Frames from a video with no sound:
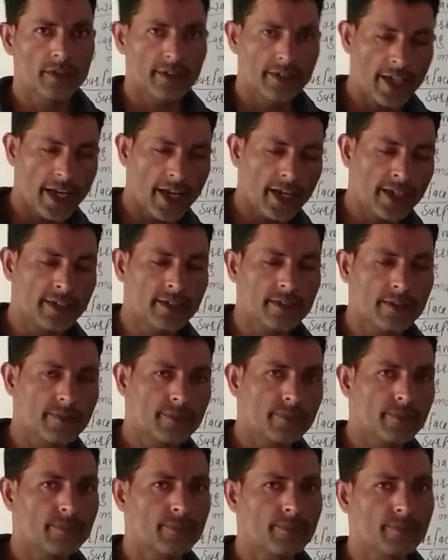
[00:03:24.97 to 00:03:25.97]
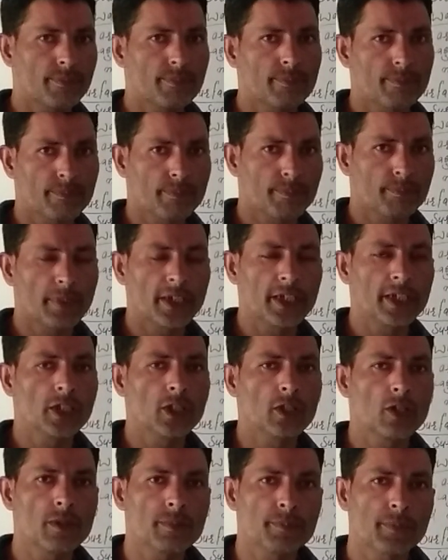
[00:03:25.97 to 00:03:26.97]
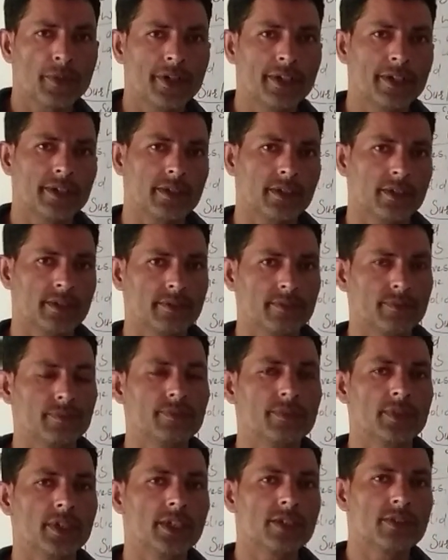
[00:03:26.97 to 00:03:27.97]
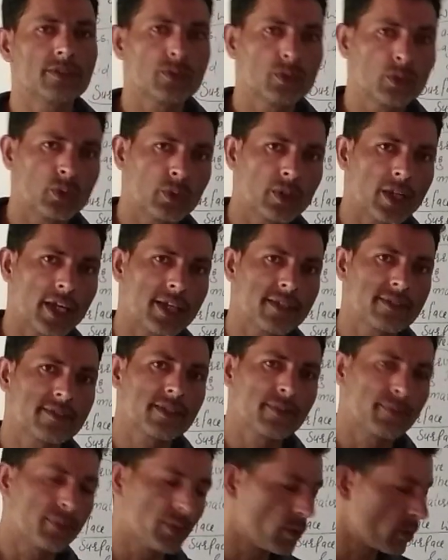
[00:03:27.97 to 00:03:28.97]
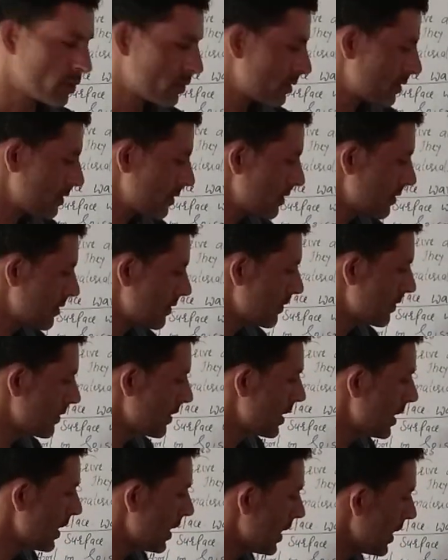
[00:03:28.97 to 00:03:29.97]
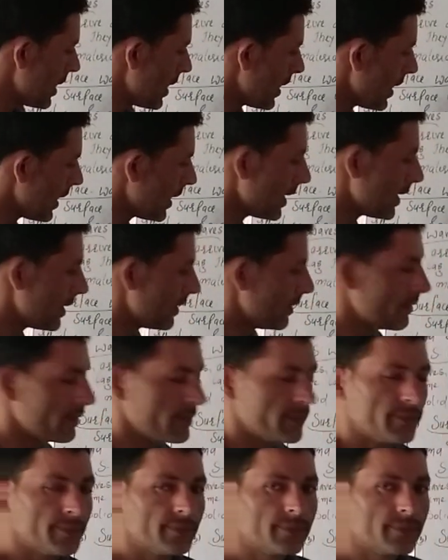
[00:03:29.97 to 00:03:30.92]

that particular point is known as the forks. And